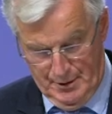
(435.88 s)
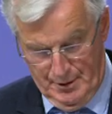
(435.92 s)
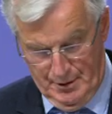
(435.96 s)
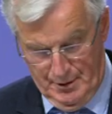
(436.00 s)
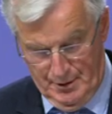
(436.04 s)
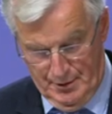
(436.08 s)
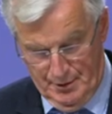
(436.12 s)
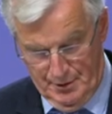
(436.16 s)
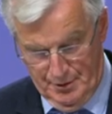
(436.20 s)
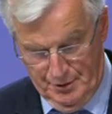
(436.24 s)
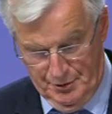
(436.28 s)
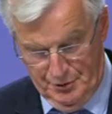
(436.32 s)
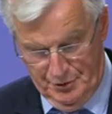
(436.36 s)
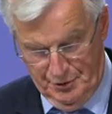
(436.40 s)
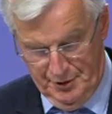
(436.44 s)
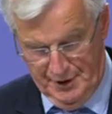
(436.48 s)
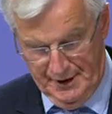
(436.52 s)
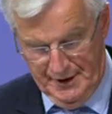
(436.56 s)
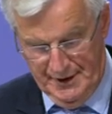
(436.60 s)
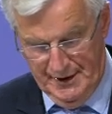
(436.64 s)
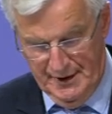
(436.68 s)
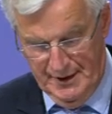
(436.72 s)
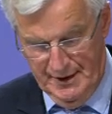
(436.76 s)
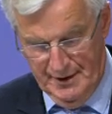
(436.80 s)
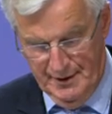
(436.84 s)
face to
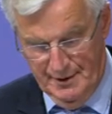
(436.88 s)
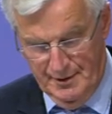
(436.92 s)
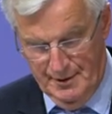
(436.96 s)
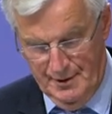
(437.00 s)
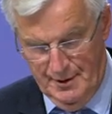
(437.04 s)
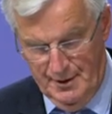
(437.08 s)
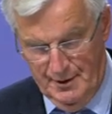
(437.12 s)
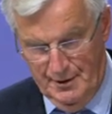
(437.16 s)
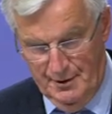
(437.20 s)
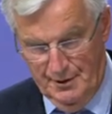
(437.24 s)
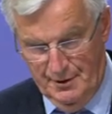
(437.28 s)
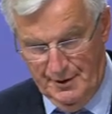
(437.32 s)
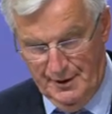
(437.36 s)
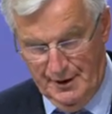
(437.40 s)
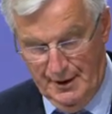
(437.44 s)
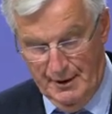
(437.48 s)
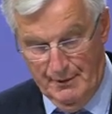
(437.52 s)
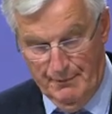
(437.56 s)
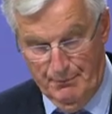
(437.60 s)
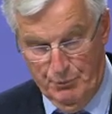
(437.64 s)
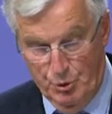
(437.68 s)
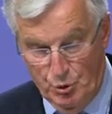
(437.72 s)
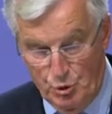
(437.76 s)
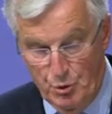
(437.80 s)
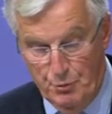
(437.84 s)
face again by the end of
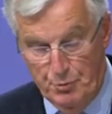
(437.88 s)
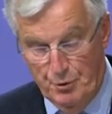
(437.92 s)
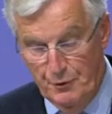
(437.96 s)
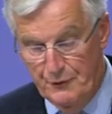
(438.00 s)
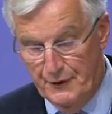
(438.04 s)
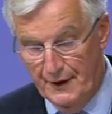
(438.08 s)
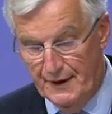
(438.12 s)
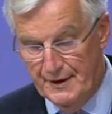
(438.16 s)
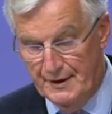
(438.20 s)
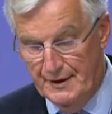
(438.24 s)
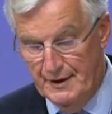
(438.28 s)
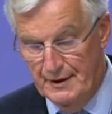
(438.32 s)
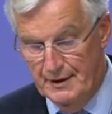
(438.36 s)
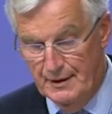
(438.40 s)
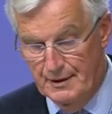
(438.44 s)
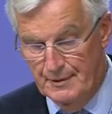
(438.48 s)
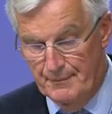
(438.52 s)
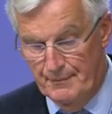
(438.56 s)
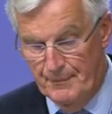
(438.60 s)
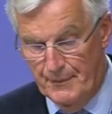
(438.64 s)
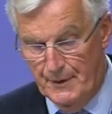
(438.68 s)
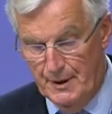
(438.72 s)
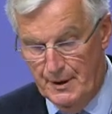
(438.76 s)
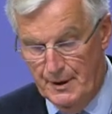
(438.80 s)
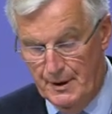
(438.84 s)
June, which is when the
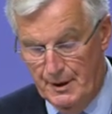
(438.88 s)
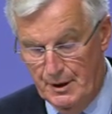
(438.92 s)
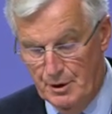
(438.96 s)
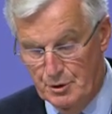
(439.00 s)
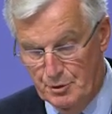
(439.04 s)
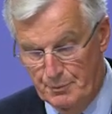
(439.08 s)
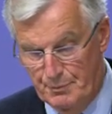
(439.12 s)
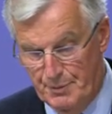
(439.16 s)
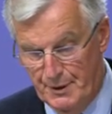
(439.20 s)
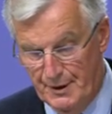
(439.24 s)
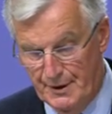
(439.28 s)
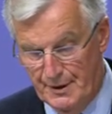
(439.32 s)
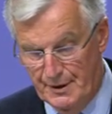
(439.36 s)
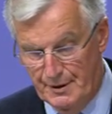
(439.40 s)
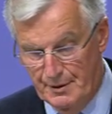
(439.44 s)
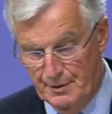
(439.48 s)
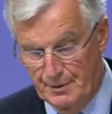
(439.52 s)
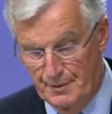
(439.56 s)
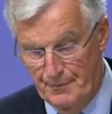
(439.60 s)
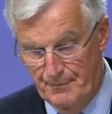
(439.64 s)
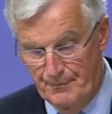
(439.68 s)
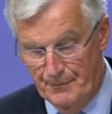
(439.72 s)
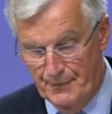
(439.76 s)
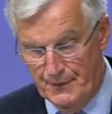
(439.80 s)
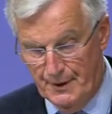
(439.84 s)
next uh,
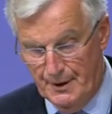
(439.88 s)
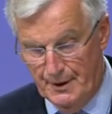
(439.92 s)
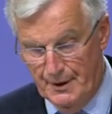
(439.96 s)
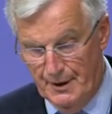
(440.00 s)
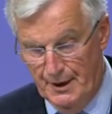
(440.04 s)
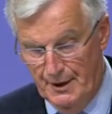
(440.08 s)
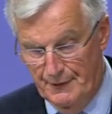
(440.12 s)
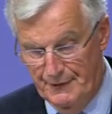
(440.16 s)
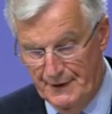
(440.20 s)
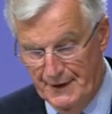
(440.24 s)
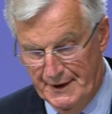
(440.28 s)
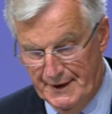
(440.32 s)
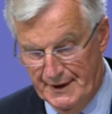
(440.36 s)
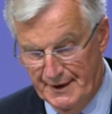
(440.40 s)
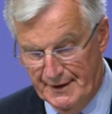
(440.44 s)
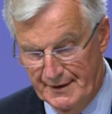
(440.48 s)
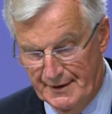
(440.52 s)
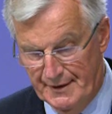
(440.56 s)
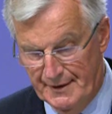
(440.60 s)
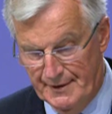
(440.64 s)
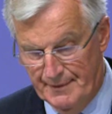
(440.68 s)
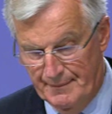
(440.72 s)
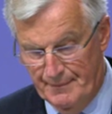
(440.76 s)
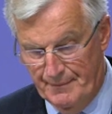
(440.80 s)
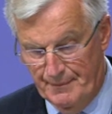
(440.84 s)
timeline is
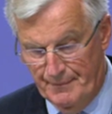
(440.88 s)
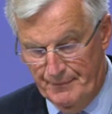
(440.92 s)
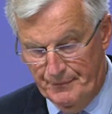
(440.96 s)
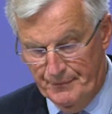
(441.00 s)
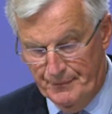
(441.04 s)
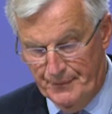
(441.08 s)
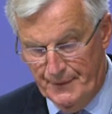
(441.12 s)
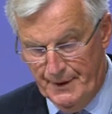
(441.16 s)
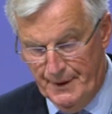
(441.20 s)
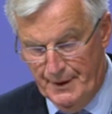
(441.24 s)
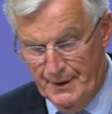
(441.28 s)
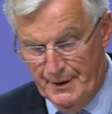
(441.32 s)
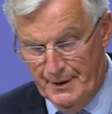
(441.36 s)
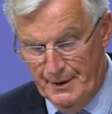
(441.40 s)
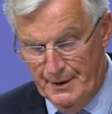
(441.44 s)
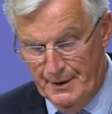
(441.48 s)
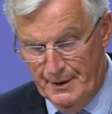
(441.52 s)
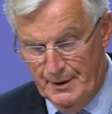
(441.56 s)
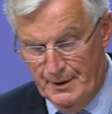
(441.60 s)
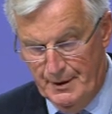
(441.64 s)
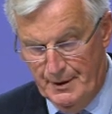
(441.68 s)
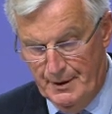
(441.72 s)
supposed to be. I think it'll work